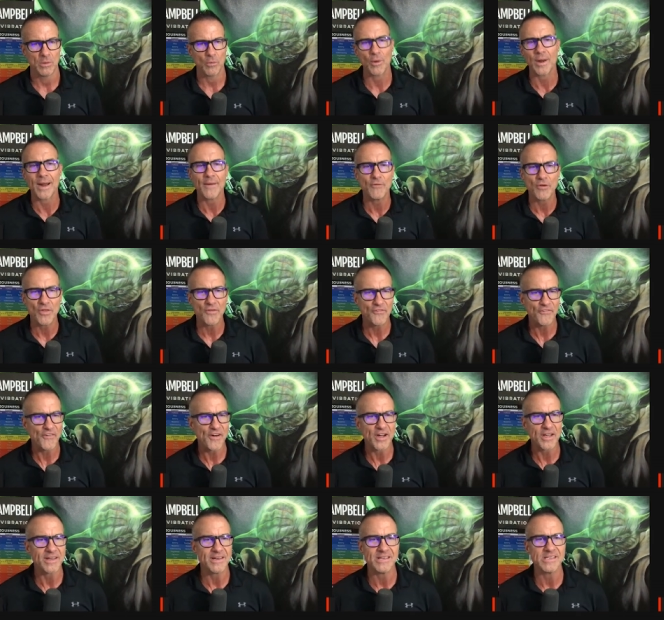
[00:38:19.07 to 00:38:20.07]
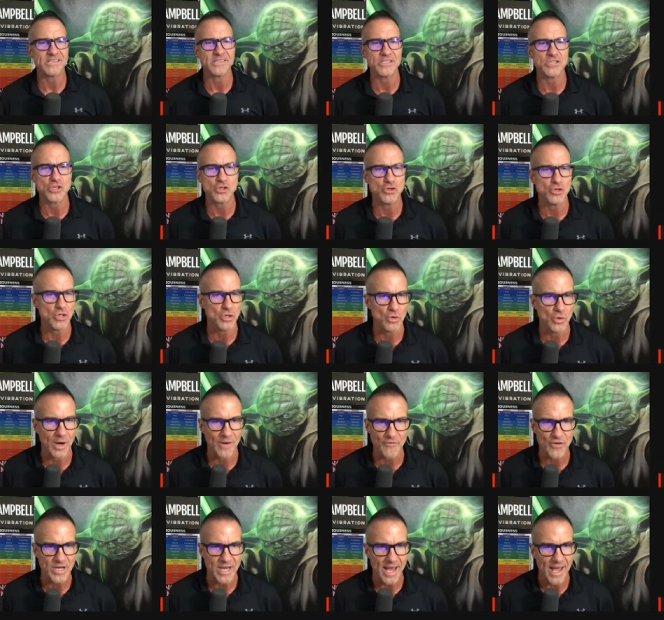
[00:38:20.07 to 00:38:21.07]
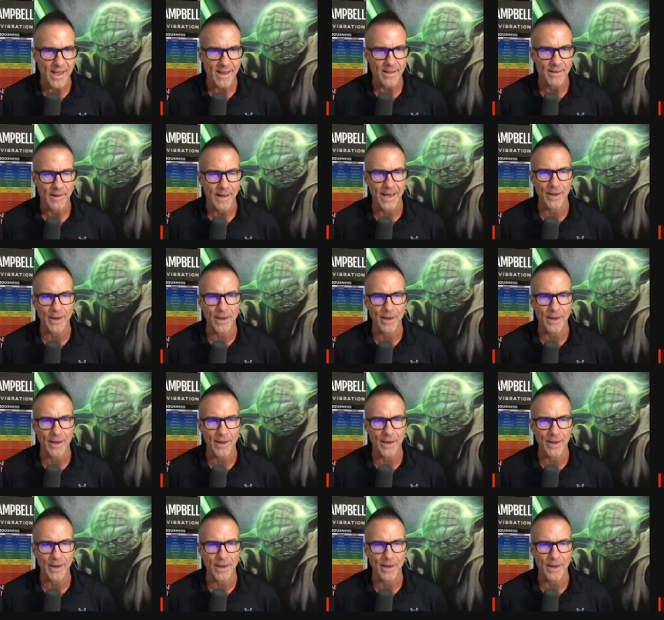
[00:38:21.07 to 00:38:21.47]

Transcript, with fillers: Whatever the fuck it is that you do every day,